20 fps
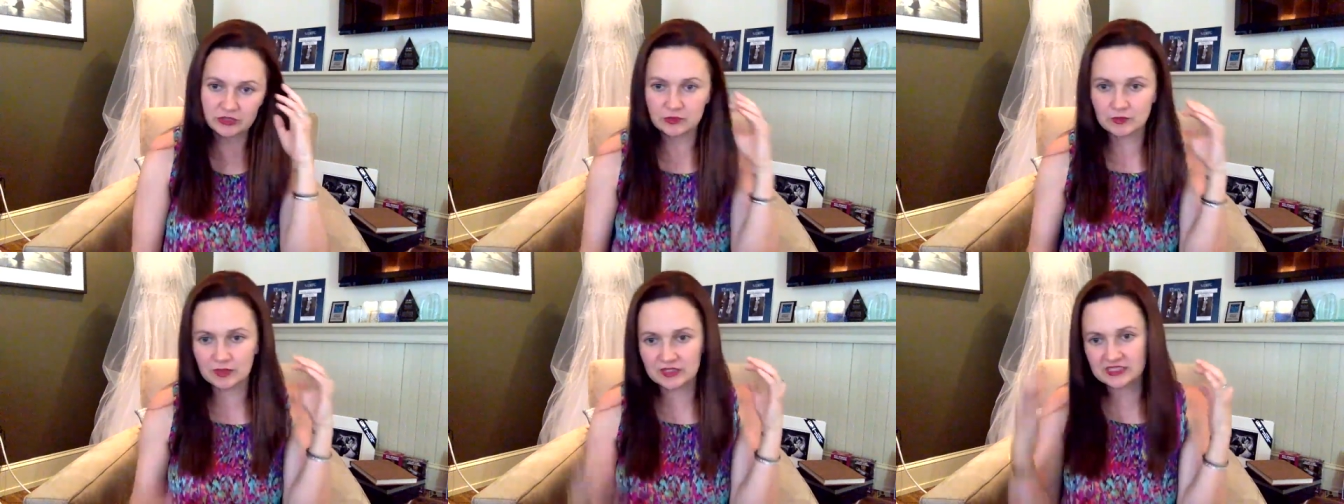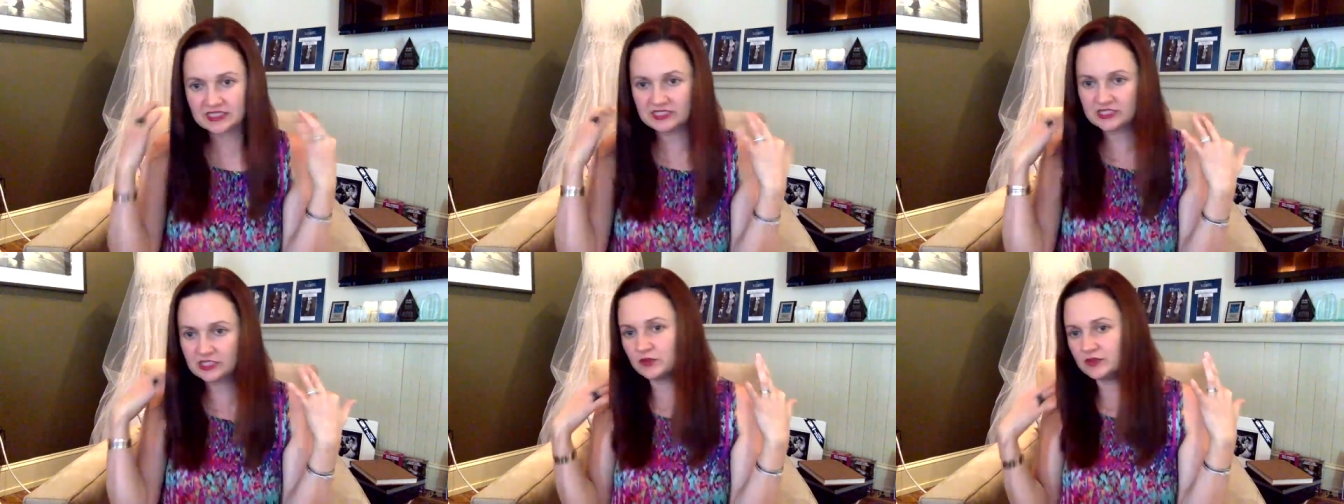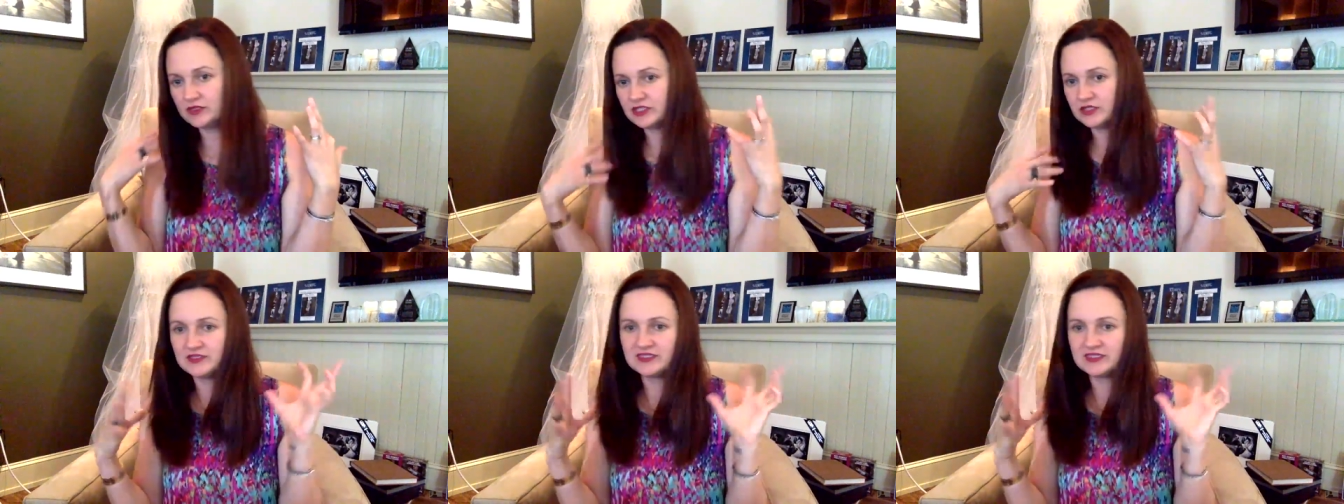And what did
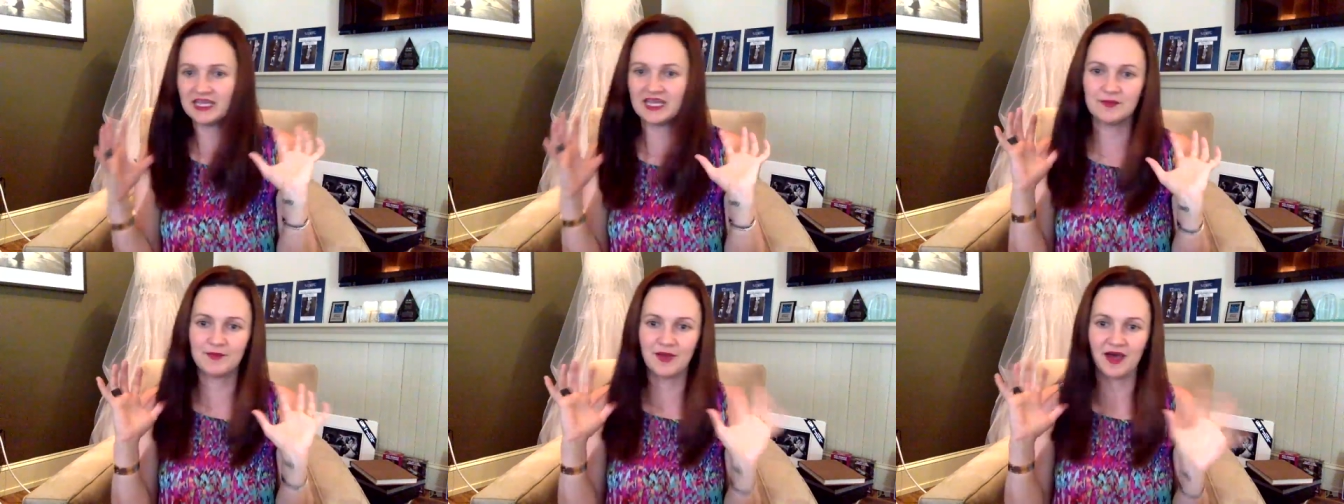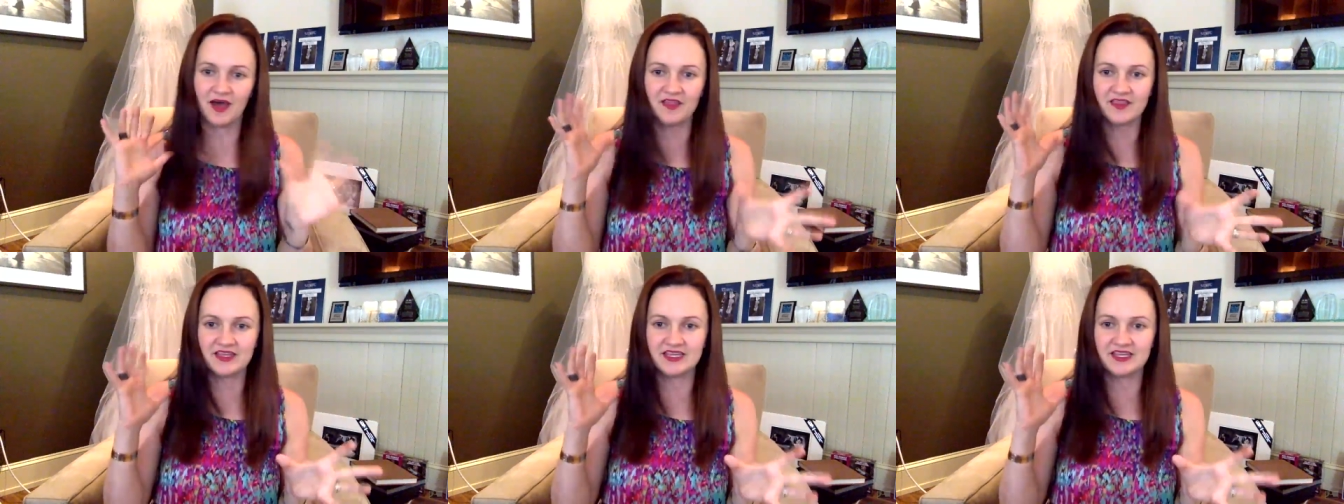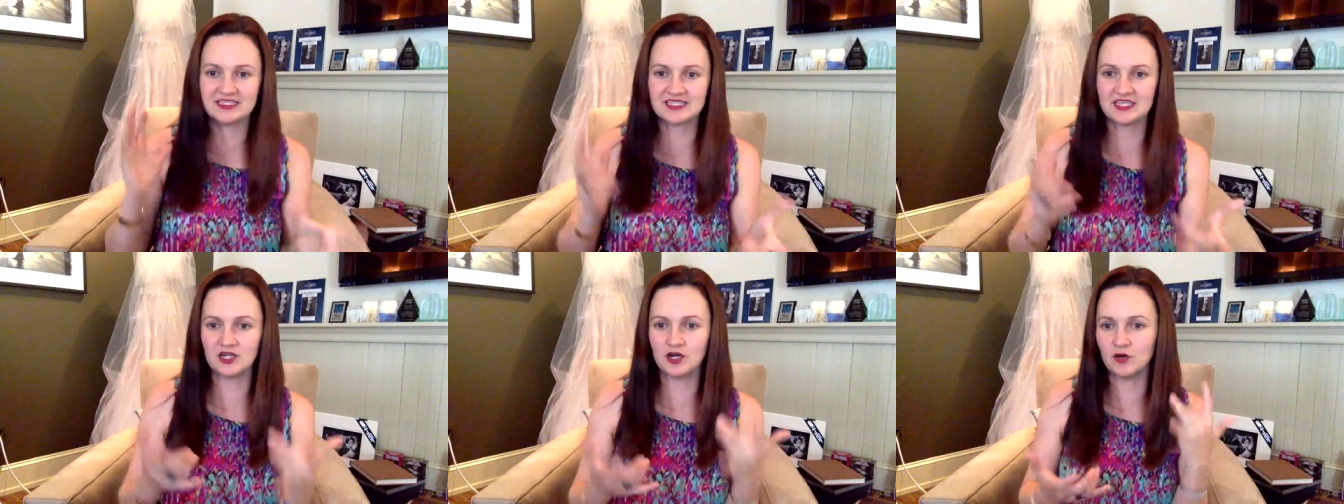so-and-so say about
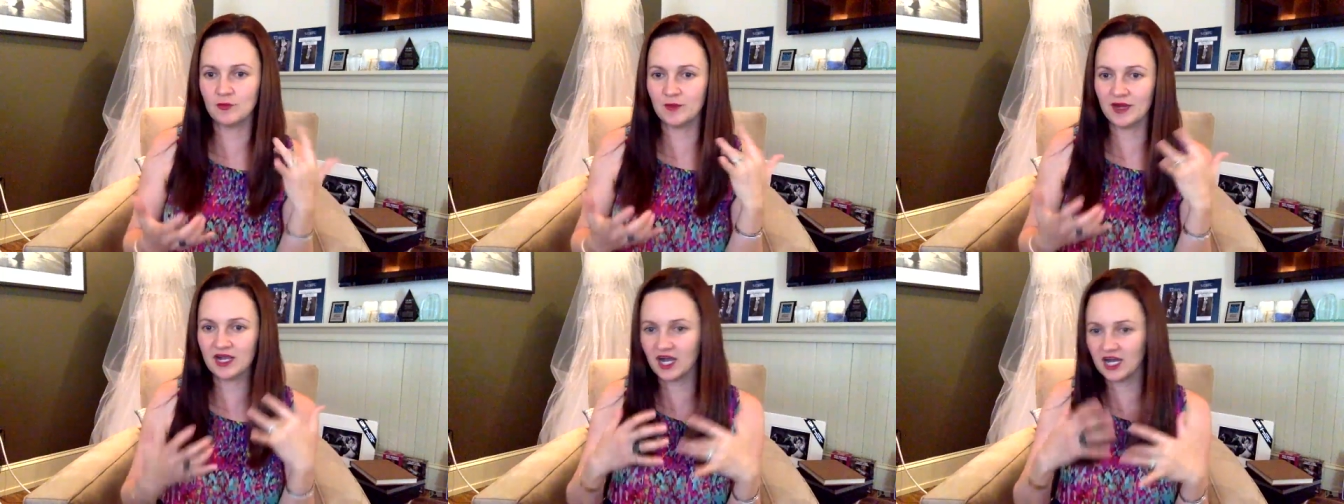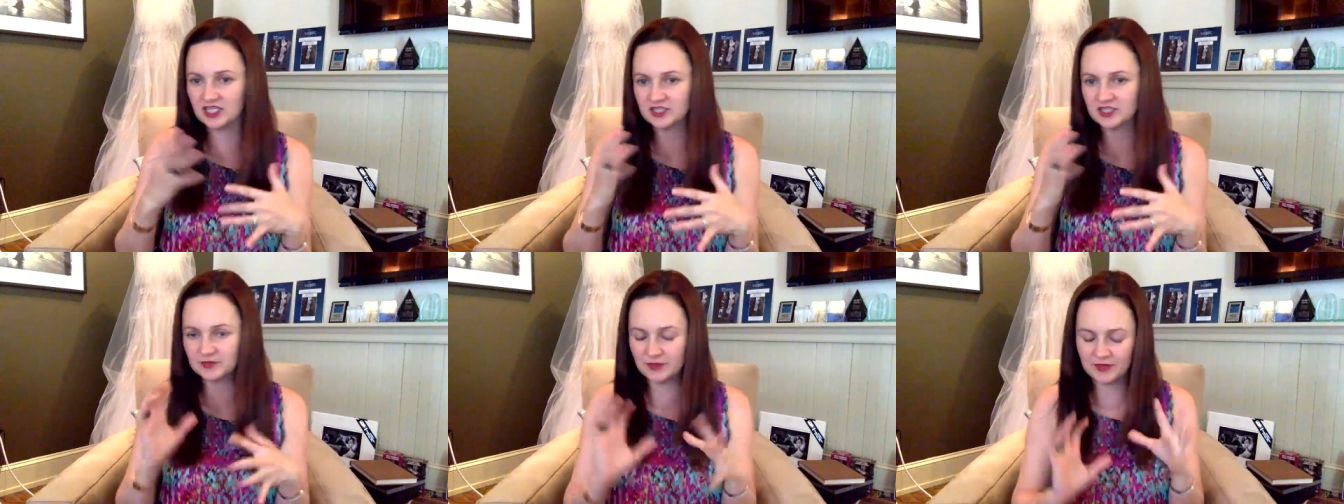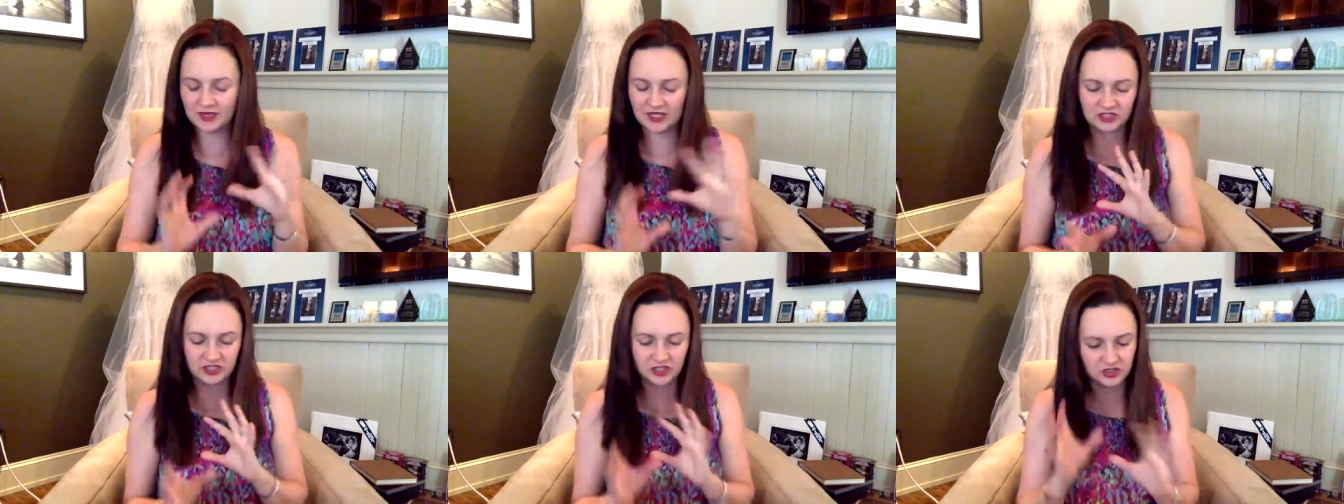this? And oh my gosh,
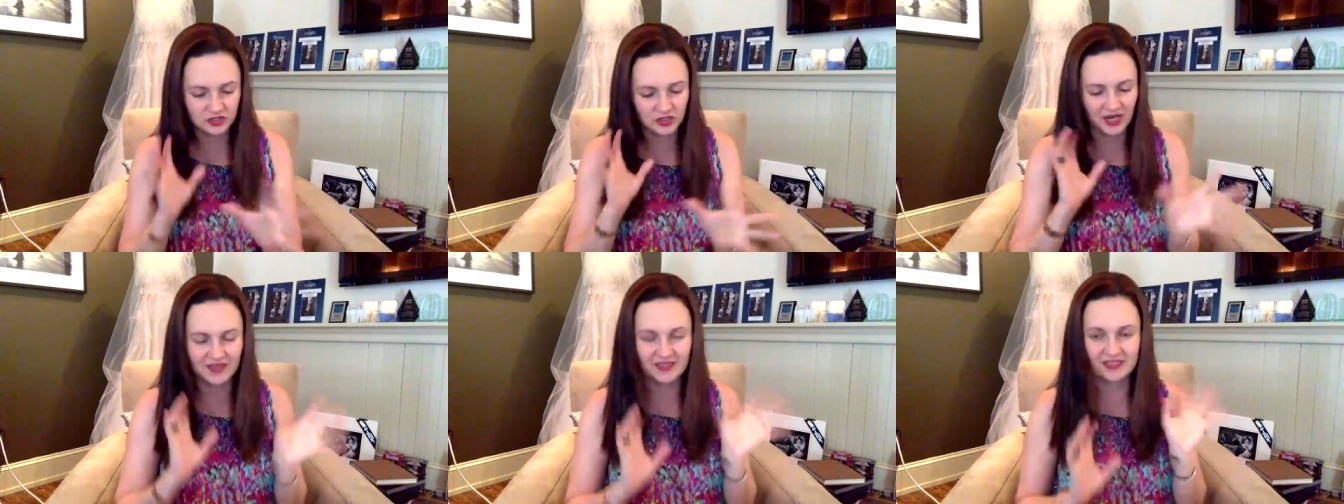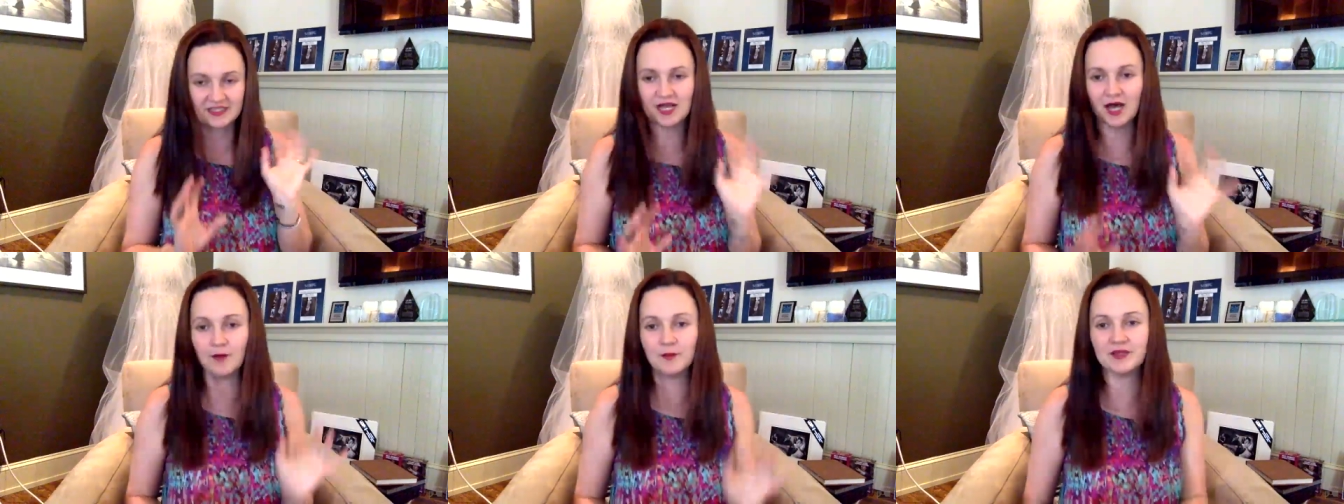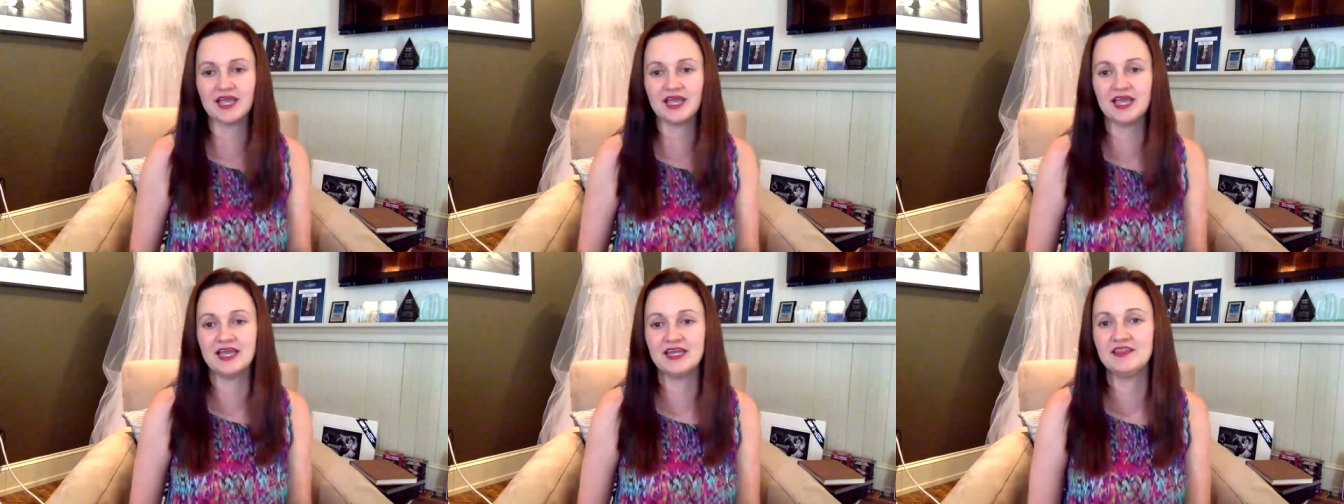maybe I should try this
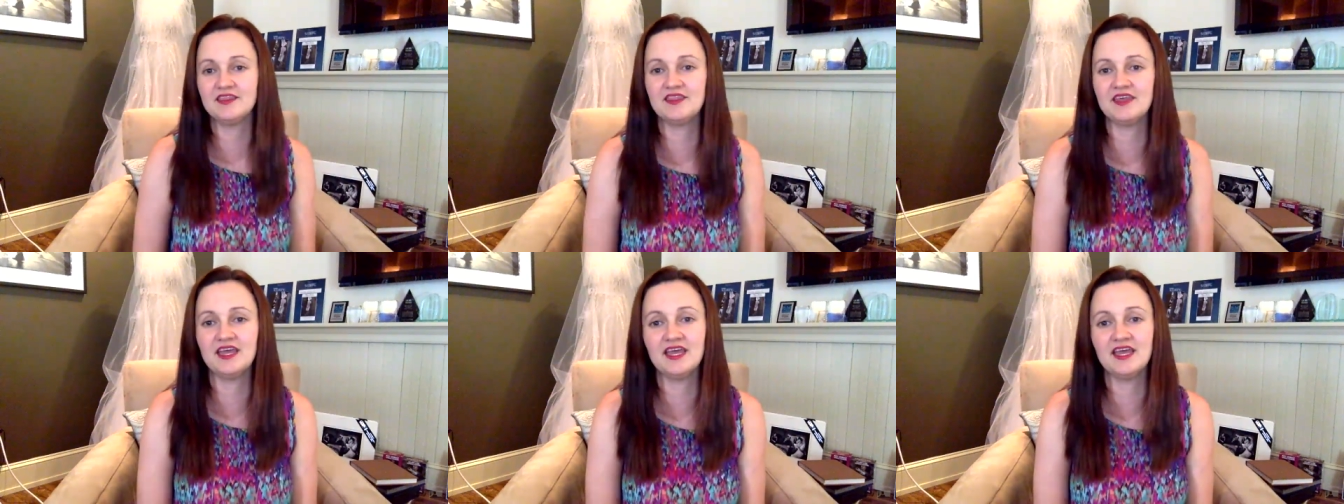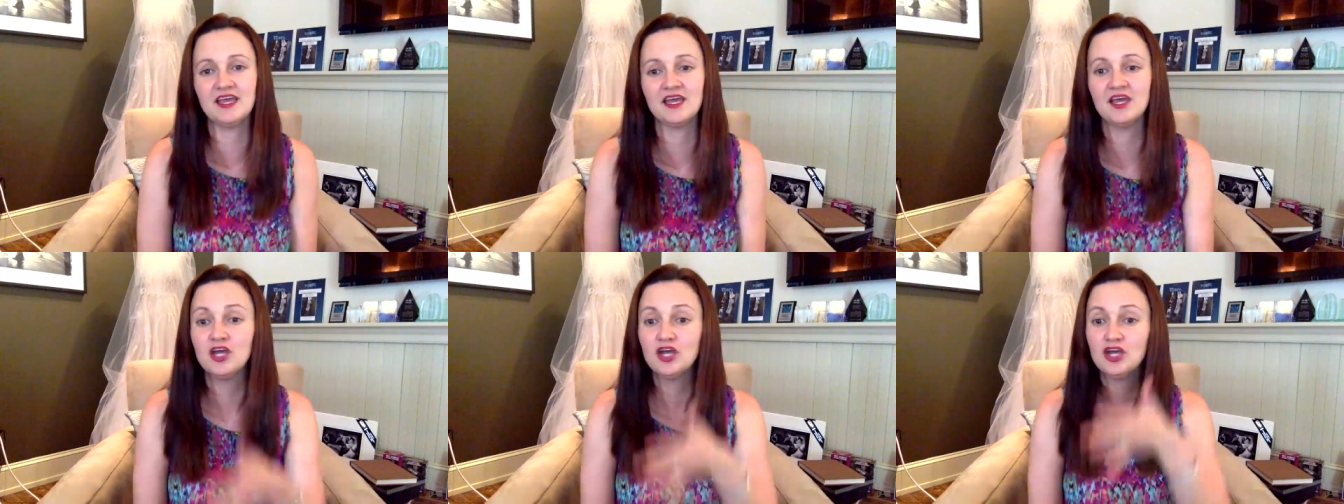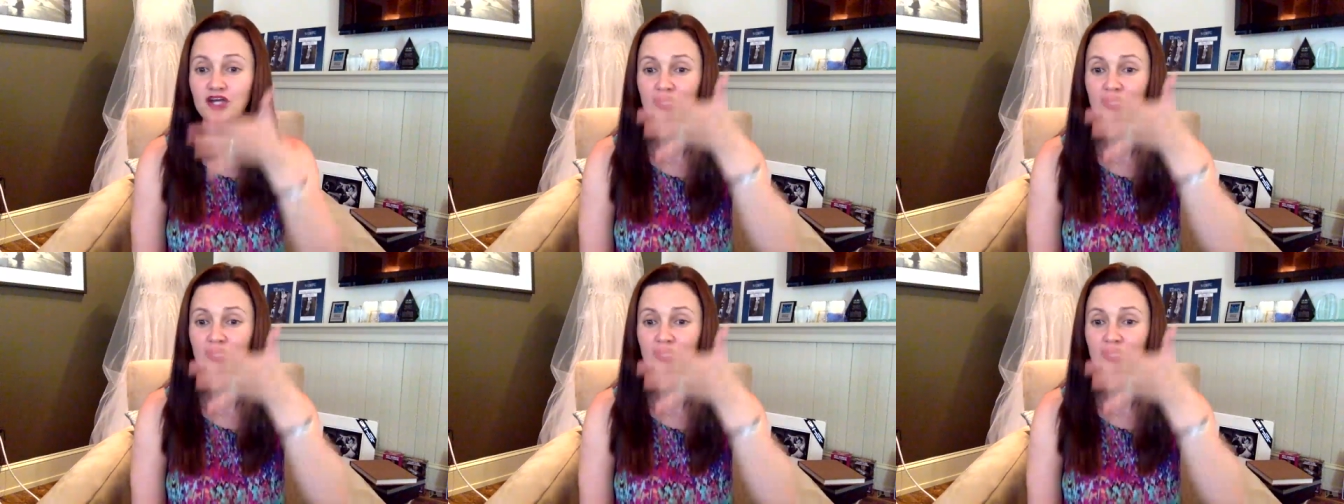complicated thing.